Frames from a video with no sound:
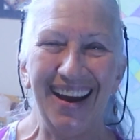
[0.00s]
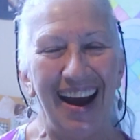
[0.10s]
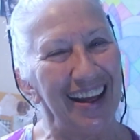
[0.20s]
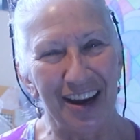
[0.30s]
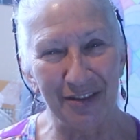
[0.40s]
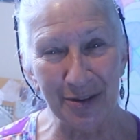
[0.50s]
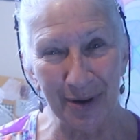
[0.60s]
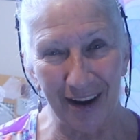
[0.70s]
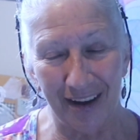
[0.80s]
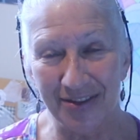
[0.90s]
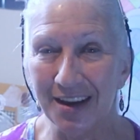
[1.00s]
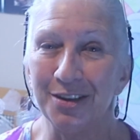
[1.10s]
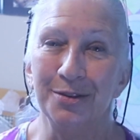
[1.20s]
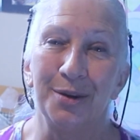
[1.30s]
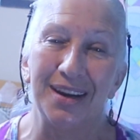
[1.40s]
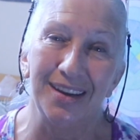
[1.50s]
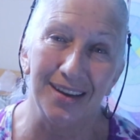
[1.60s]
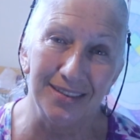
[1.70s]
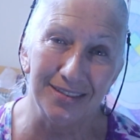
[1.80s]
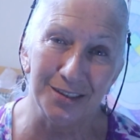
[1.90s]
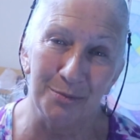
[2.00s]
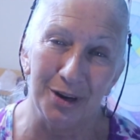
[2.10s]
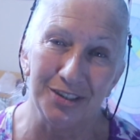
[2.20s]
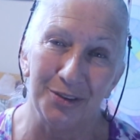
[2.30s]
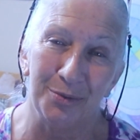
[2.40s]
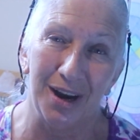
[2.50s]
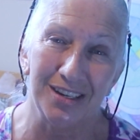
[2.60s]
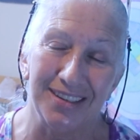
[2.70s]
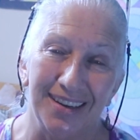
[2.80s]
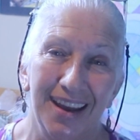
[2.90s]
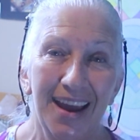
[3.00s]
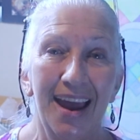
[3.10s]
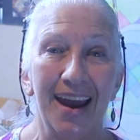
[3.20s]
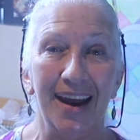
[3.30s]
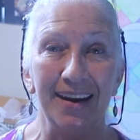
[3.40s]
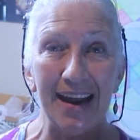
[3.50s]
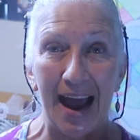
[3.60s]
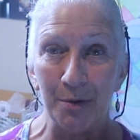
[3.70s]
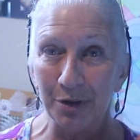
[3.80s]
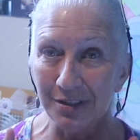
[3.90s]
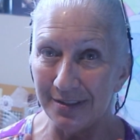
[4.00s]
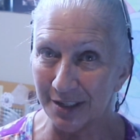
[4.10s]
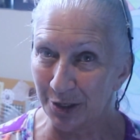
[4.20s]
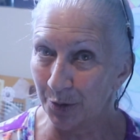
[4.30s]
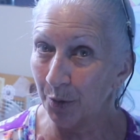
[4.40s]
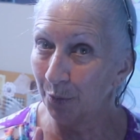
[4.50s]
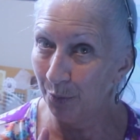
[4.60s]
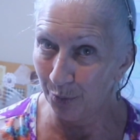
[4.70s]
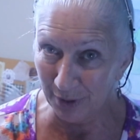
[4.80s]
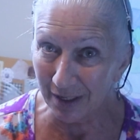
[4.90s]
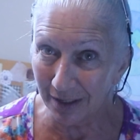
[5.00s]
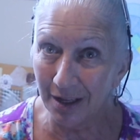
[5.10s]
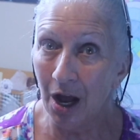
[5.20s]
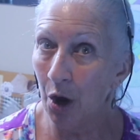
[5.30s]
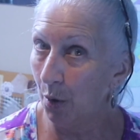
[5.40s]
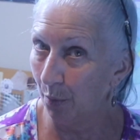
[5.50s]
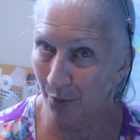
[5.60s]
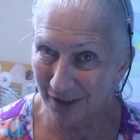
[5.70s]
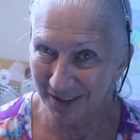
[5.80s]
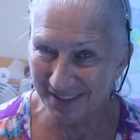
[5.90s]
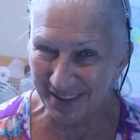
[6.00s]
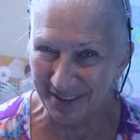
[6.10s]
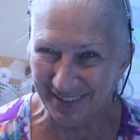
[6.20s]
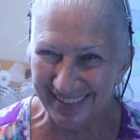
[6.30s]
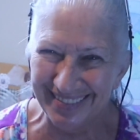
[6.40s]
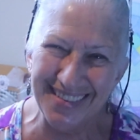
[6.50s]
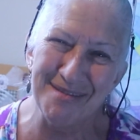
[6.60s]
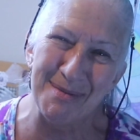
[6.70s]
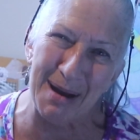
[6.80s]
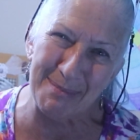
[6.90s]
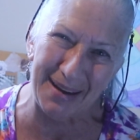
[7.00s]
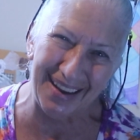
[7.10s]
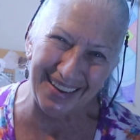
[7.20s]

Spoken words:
I love you all. Thank you again so much for watching, and I will see you real soon. Bye.